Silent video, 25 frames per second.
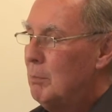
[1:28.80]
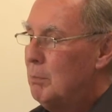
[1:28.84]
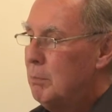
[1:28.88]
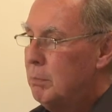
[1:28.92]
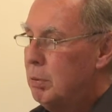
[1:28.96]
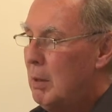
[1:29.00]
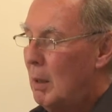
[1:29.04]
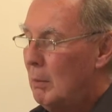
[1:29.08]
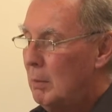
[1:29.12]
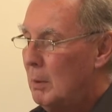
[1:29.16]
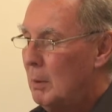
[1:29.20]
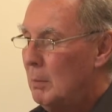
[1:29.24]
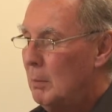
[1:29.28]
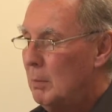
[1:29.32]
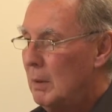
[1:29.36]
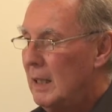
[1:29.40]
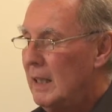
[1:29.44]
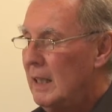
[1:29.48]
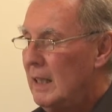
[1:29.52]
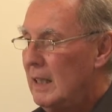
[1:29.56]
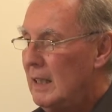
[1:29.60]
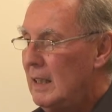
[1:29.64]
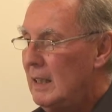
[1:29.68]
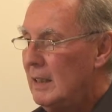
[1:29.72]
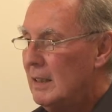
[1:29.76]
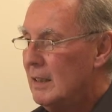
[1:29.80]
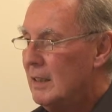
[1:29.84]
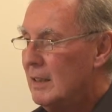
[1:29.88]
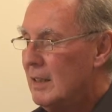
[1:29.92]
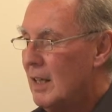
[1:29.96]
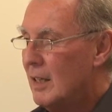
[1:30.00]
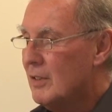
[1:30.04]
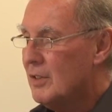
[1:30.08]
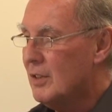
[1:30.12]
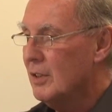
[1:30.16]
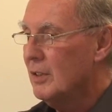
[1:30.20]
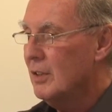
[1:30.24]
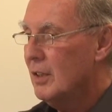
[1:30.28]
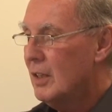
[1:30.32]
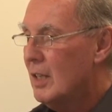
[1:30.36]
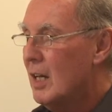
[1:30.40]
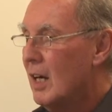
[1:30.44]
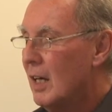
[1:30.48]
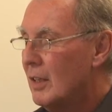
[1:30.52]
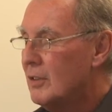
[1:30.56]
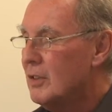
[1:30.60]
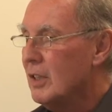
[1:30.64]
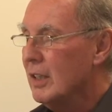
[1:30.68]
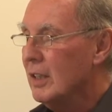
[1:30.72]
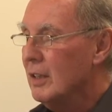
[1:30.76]
probably doesn't
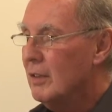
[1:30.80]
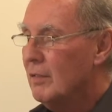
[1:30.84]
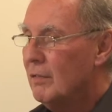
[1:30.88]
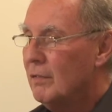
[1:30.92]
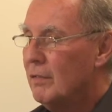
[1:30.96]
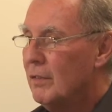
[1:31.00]
cut it